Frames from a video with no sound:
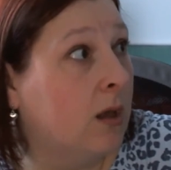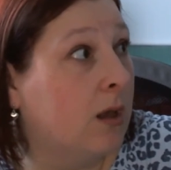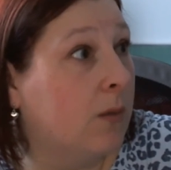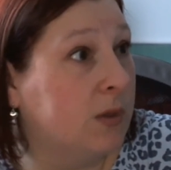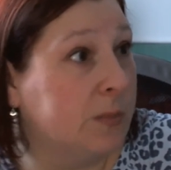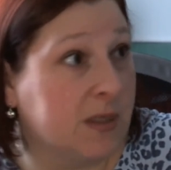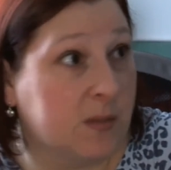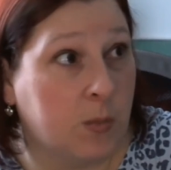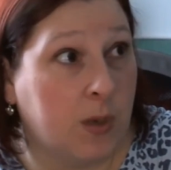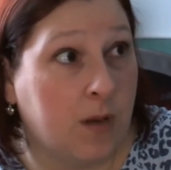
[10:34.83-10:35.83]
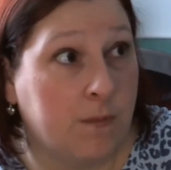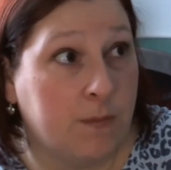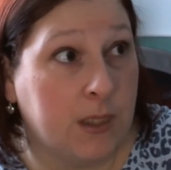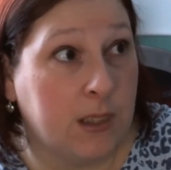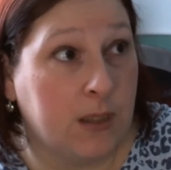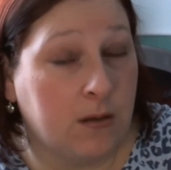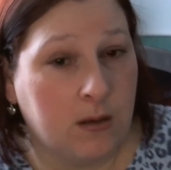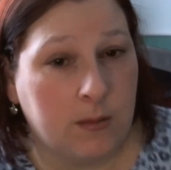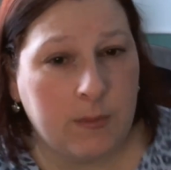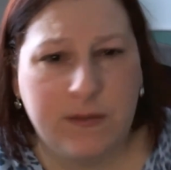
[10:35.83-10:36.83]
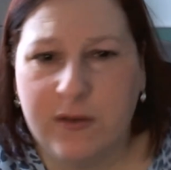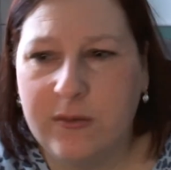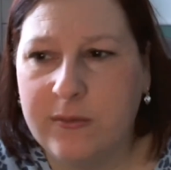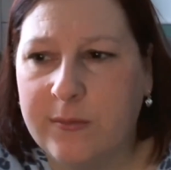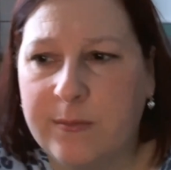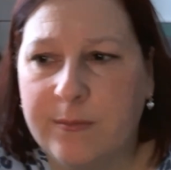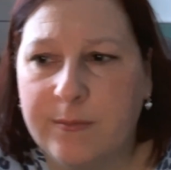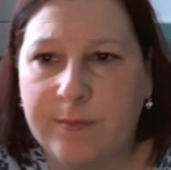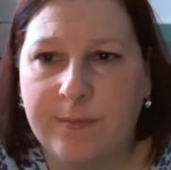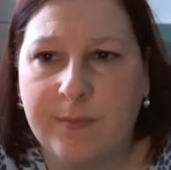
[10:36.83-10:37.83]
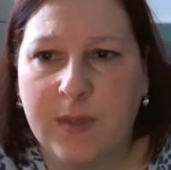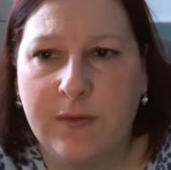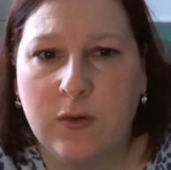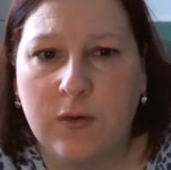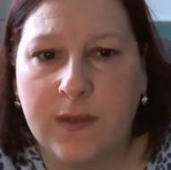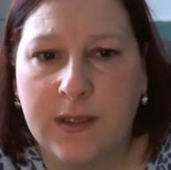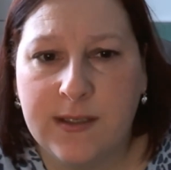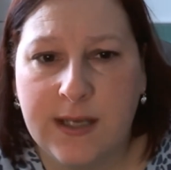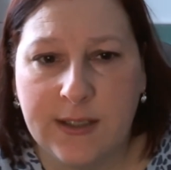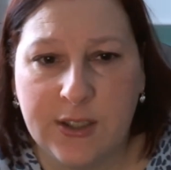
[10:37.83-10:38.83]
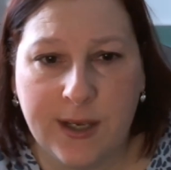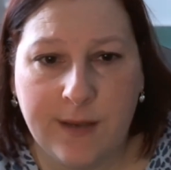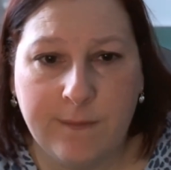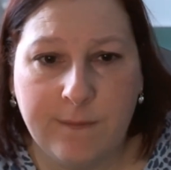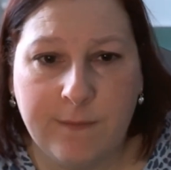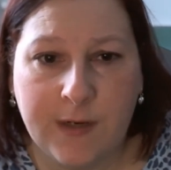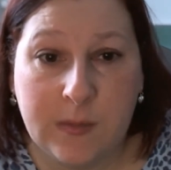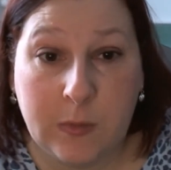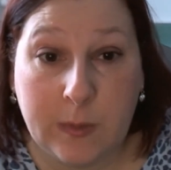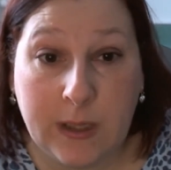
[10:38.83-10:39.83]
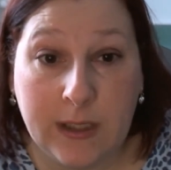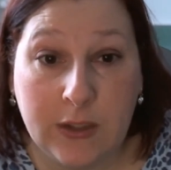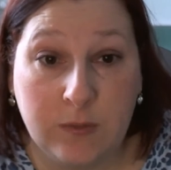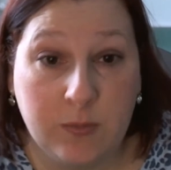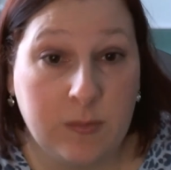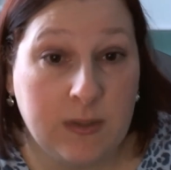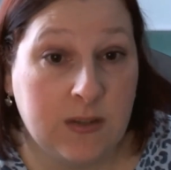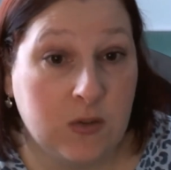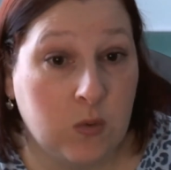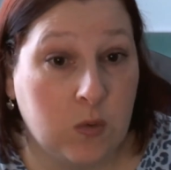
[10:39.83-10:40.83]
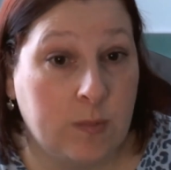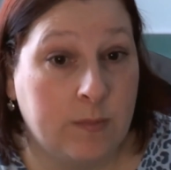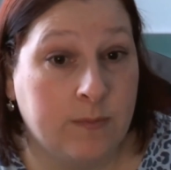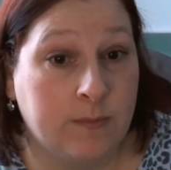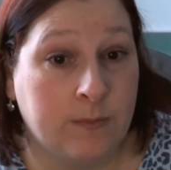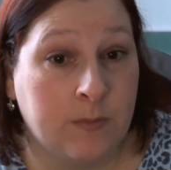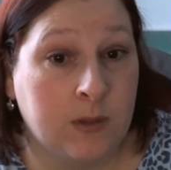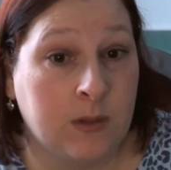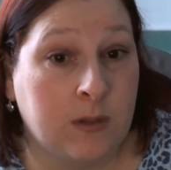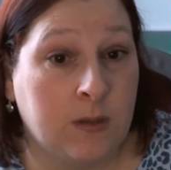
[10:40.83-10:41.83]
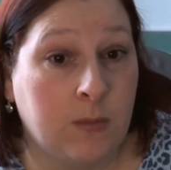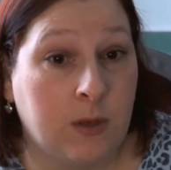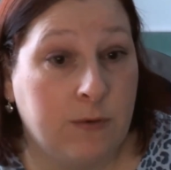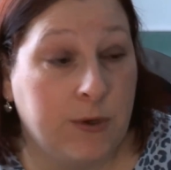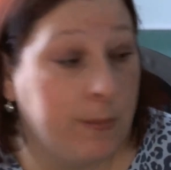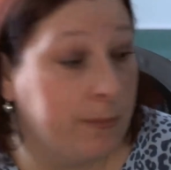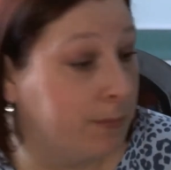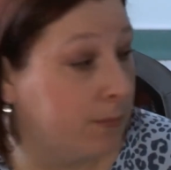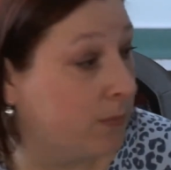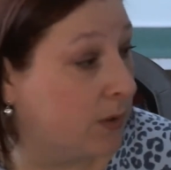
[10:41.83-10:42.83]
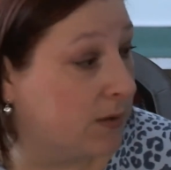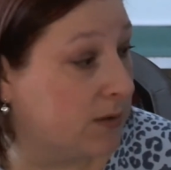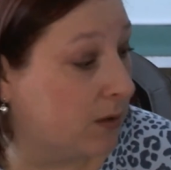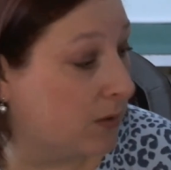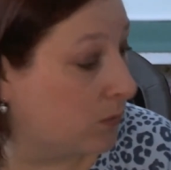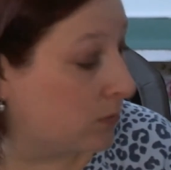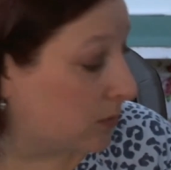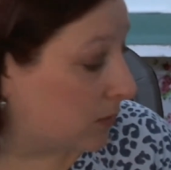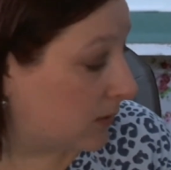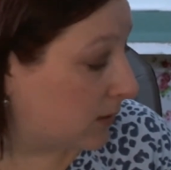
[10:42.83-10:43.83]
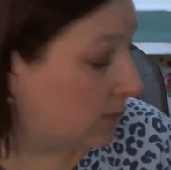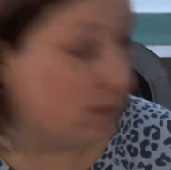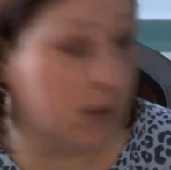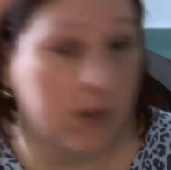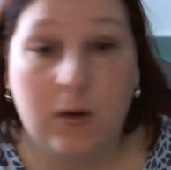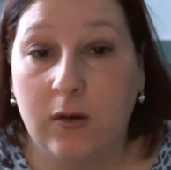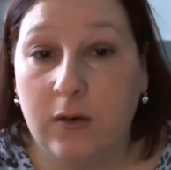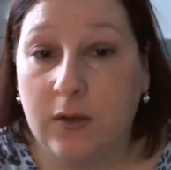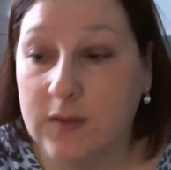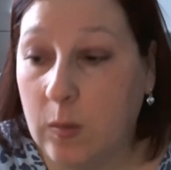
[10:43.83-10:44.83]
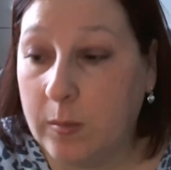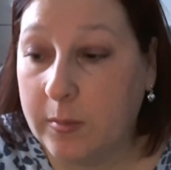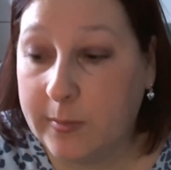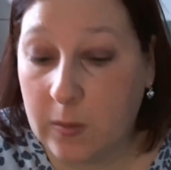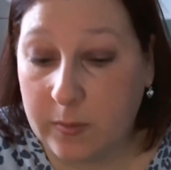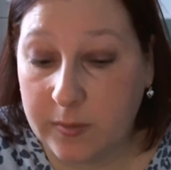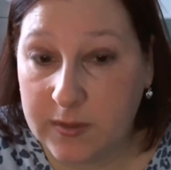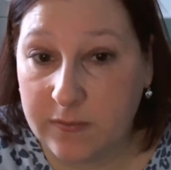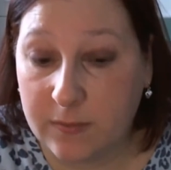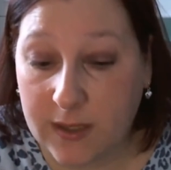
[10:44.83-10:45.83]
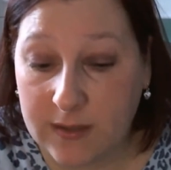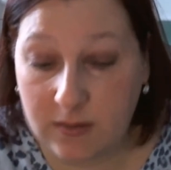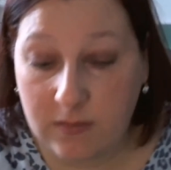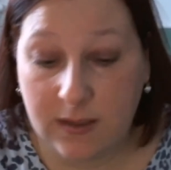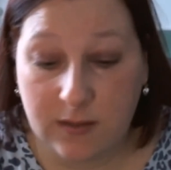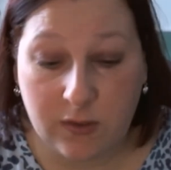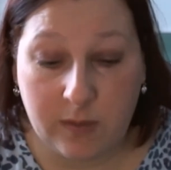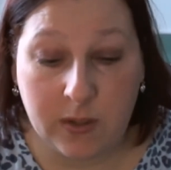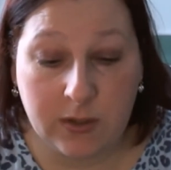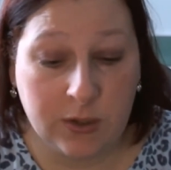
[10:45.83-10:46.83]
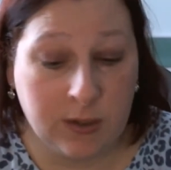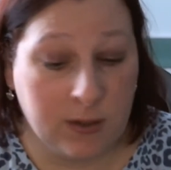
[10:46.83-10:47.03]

which my husband put up for me. If you're on the Tap Chat Facebook page, you probably saw my room when I started organising it. I got a lot of nice compliments from that, so thanks very much.